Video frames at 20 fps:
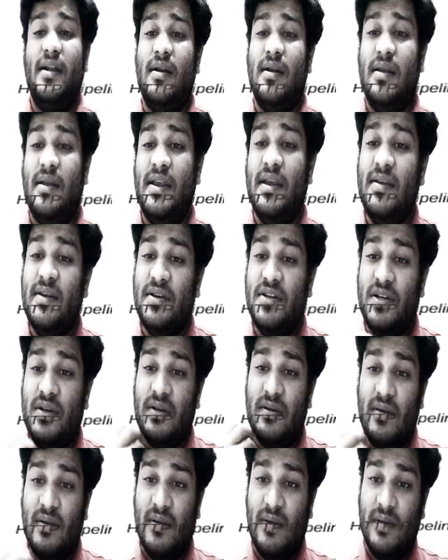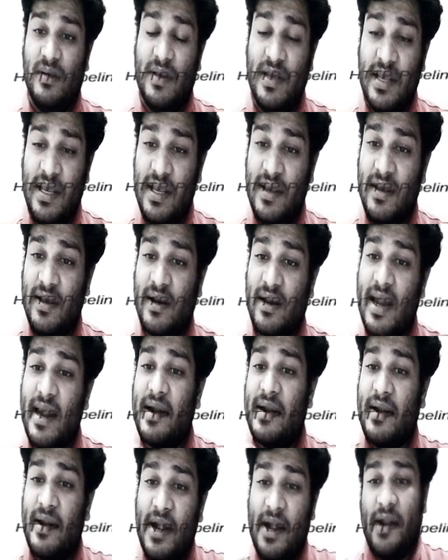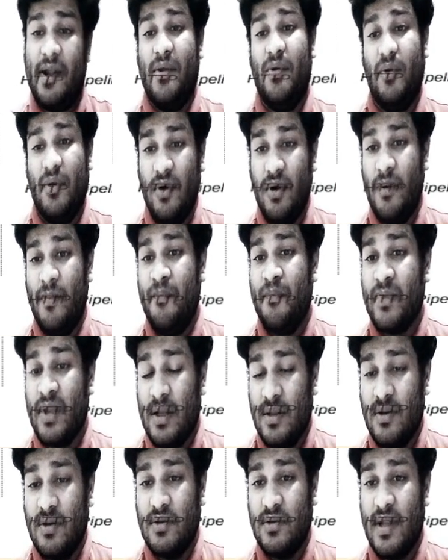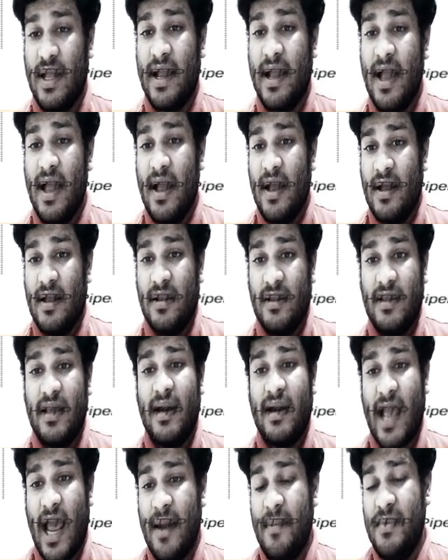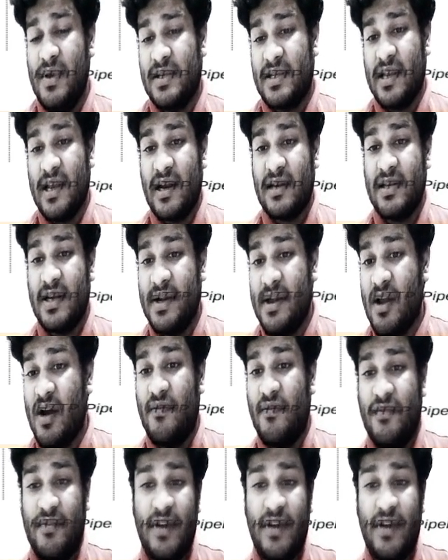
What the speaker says: he like treat you? No. So like there can be a scarcity of